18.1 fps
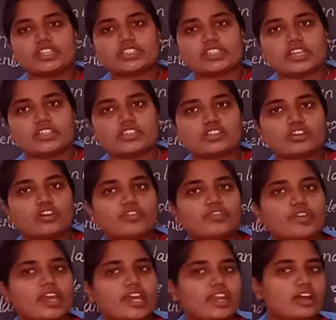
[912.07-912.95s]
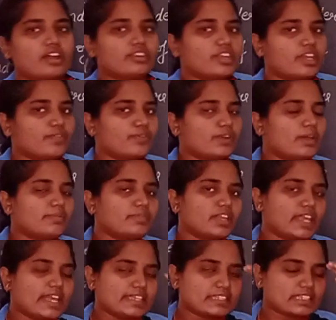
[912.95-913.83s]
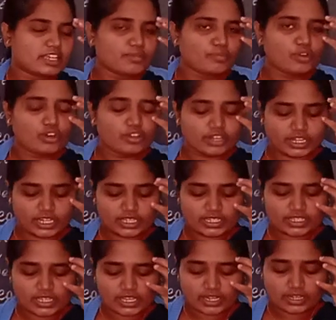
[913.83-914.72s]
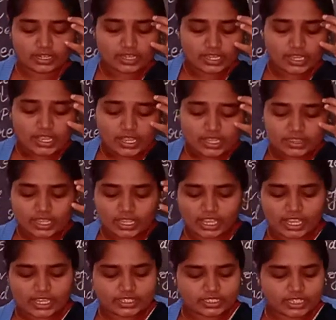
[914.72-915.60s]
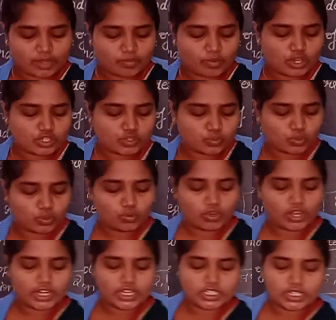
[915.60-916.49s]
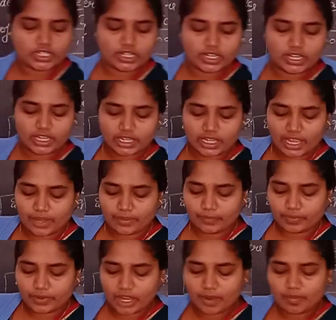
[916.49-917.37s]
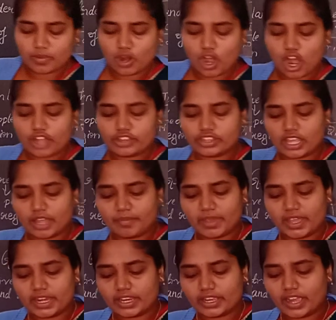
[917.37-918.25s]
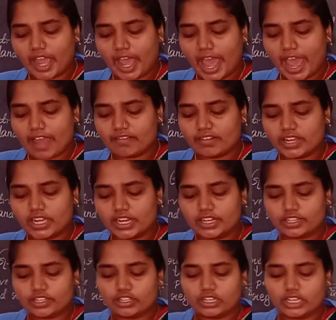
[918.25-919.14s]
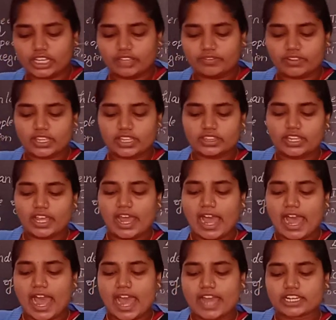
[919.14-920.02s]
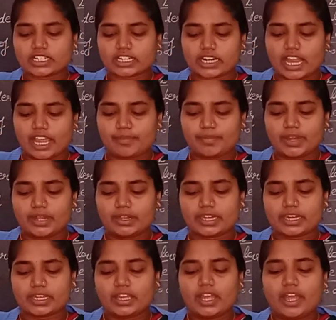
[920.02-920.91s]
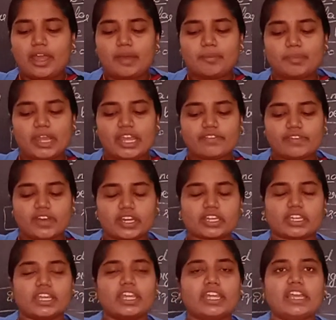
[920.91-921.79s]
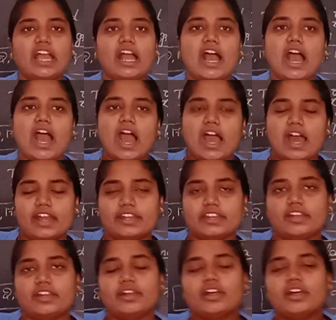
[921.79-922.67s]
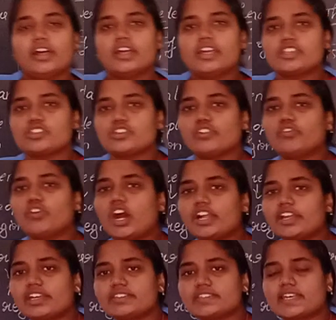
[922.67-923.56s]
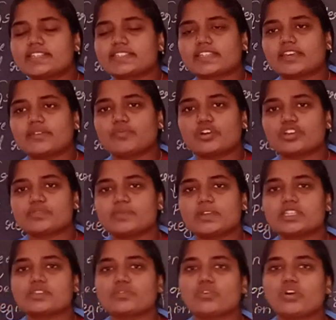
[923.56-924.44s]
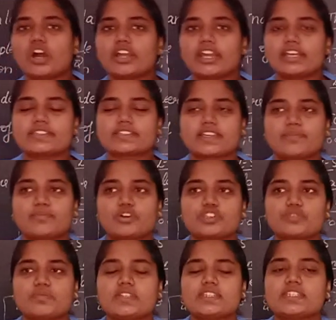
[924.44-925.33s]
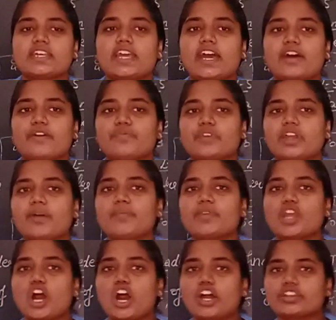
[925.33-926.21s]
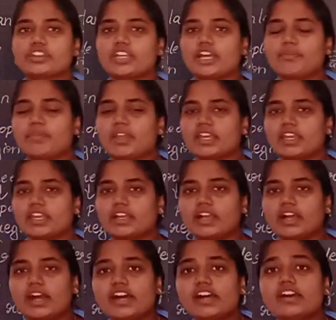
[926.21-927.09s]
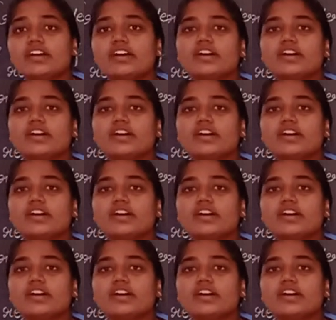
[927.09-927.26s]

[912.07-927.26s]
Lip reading: region. So where are they from? Eskimo region. The Eskimos who originally came from North America are learned to live in the harsh climate by working hard. So what is Eskimos means? Who are Eskimos means? They are from North America.